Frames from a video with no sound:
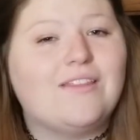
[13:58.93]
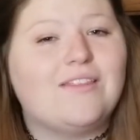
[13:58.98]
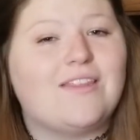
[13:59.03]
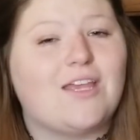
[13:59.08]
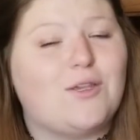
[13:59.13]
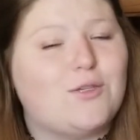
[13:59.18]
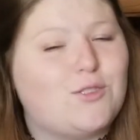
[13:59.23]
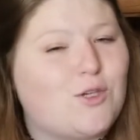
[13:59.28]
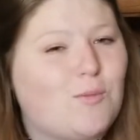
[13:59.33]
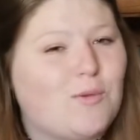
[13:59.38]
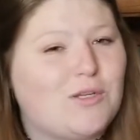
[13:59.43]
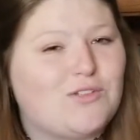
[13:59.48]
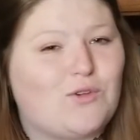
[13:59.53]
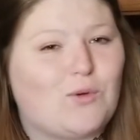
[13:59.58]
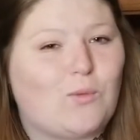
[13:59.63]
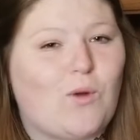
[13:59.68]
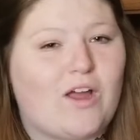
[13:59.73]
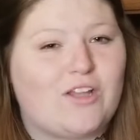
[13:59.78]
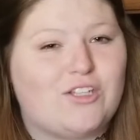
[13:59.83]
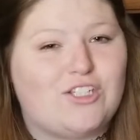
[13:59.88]
Thank you so much
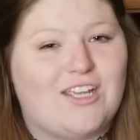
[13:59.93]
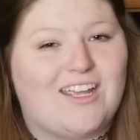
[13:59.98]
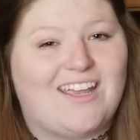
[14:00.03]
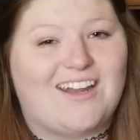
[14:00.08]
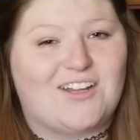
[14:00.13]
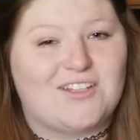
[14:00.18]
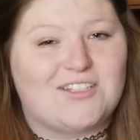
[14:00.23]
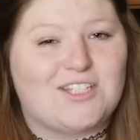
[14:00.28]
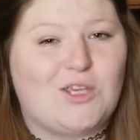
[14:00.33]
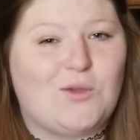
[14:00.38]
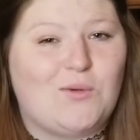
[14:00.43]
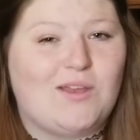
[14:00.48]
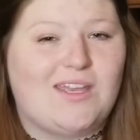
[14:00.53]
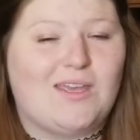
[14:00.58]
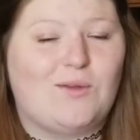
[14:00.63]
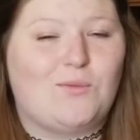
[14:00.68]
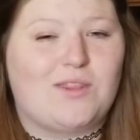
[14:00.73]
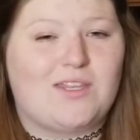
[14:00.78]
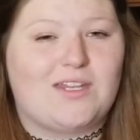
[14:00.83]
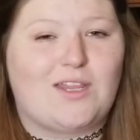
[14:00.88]
for watching, and I'll see you
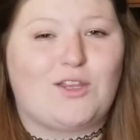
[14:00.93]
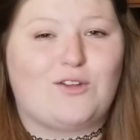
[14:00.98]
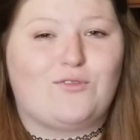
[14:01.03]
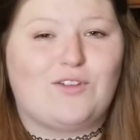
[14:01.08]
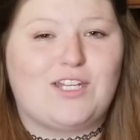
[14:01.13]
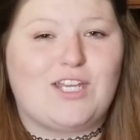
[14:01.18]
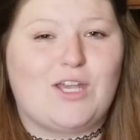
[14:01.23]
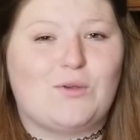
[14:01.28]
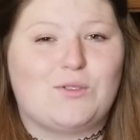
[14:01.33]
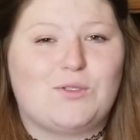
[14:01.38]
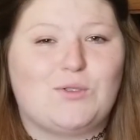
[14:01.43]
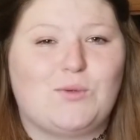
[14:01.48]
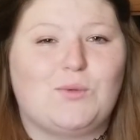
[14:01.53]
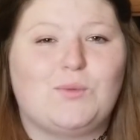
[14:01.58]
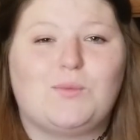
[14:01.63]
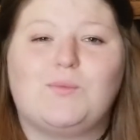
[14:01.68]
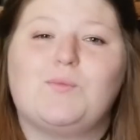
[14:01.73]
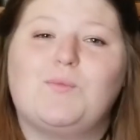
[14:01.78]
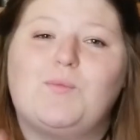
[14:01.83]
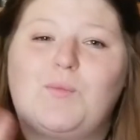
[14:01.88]
again with another video
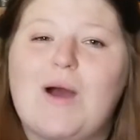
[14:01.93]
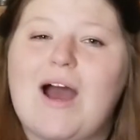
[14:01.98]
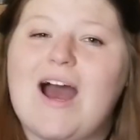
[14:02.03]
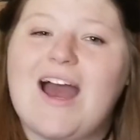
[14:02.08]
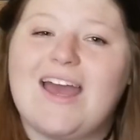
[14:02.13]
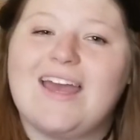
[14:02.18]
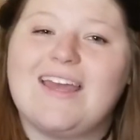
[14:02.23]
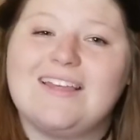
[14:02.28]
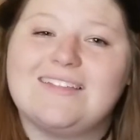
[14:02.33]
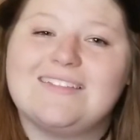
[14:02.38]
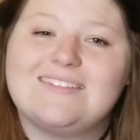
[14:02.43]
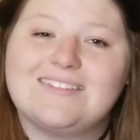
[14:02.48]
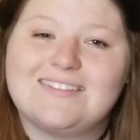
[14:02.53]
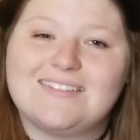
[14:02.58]
soon. Bye!